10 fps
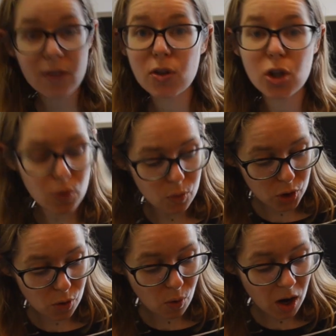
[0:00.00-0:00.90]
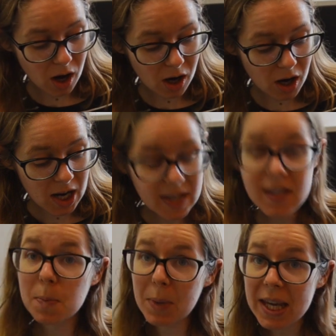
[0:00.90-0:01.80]
gives you your
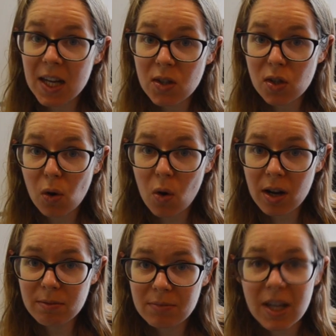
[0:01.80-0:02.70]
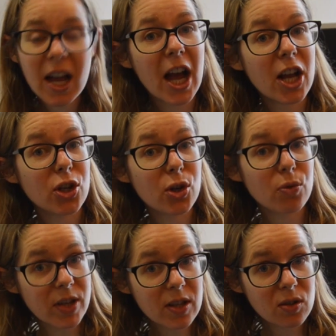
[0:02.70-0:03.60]
speaking score and your
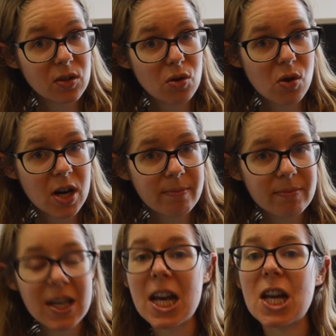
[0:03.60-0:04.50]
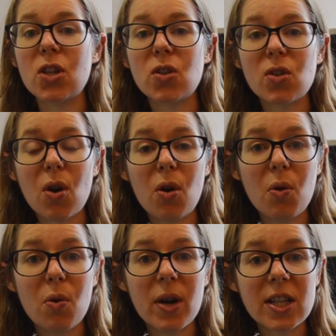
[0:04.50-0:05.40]
written score.
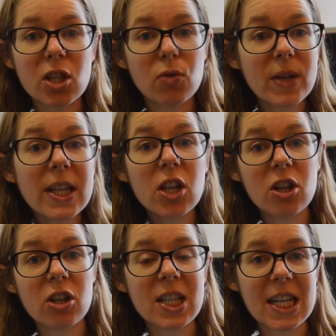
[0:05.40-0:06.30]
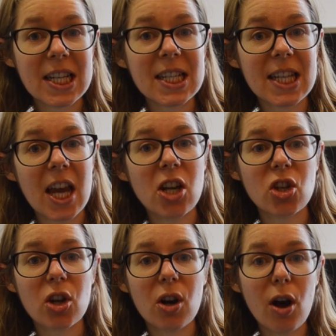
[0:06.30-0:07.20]
So it's a really good
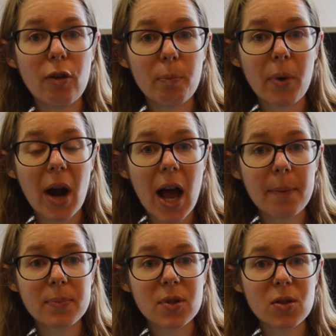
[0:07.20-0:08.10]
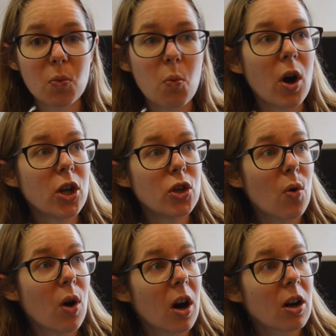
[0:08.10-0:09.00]
indicator of perhaps what
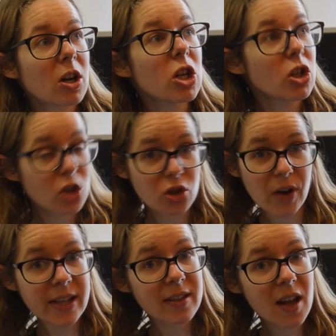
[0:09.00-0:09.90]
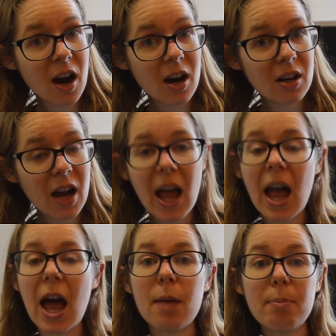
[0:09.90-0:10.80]
your strengths are
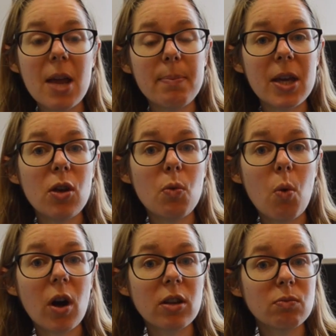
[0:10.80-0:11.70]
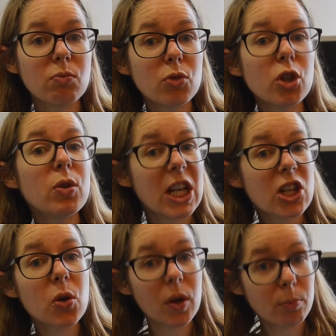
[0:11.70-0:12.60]
and maybe what you
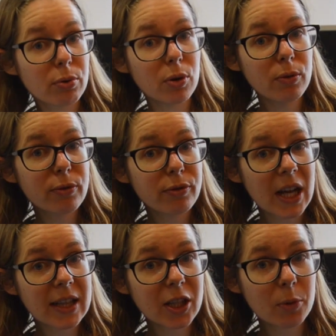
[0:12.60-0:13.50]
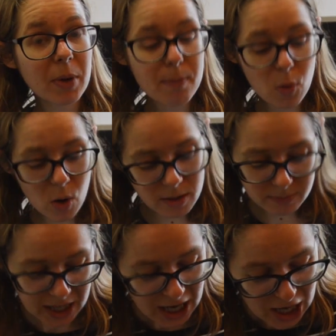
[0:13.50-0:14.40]
need to improve a little bit more.
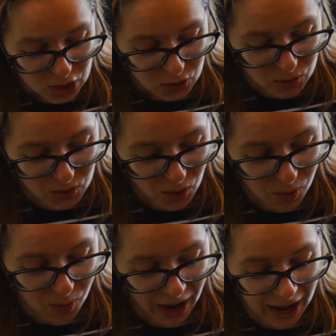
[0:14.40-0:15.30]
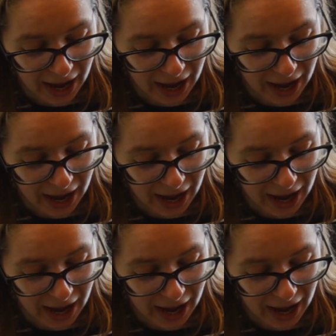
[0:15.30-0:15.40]
So